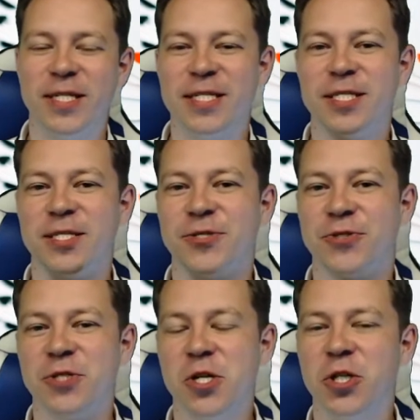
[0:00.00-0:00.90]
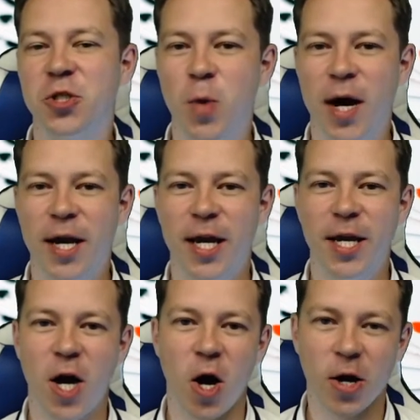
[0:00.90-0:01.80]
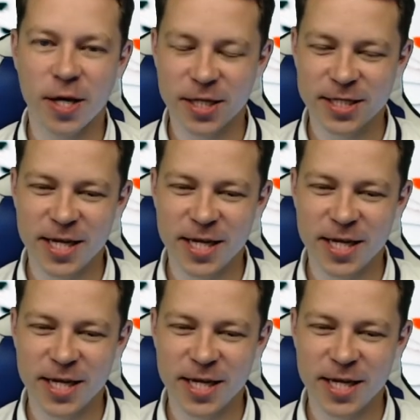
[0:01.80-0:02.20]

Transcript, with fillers: This is the first one in August.